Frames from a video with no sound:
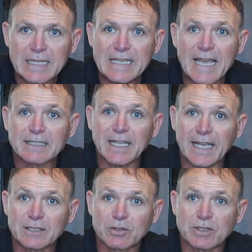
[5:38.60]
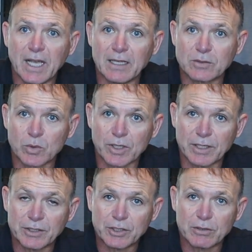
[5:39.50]
Next exercise we're going
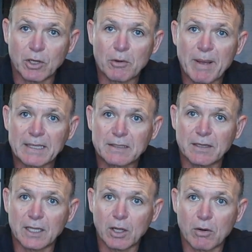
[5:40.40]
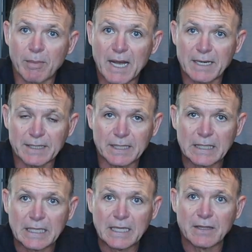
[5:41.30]
to do, going back to the lower body,
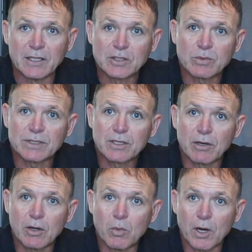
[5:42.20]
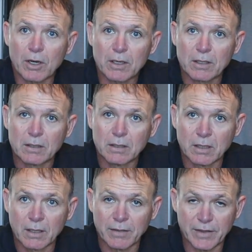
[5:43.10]
this one is going to work
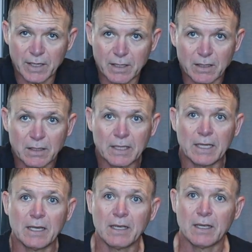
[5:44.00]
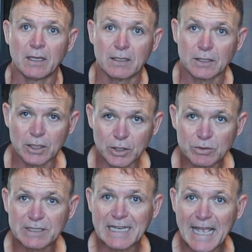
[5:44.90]
the
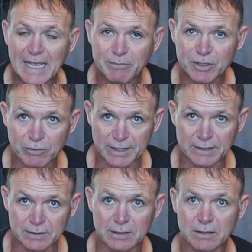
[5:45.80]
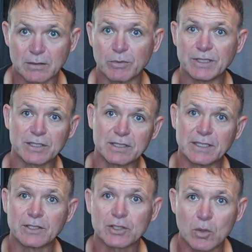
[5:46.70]
glutes and hamstrings. We just
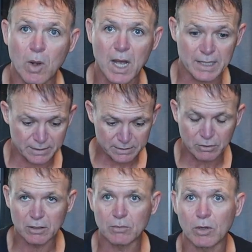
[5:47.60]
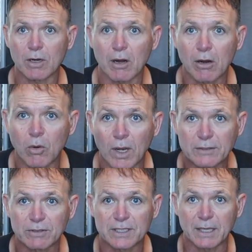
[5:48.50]
did the squat. It's going to work our
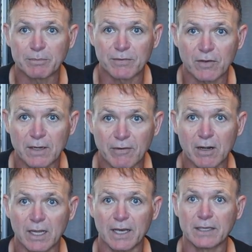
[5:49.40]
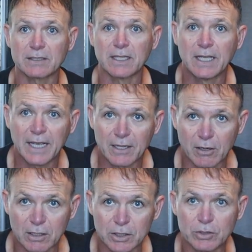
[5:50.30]
quadricep, the front of our legs, and
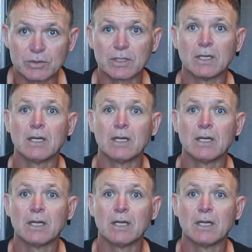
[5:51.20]
our glutes.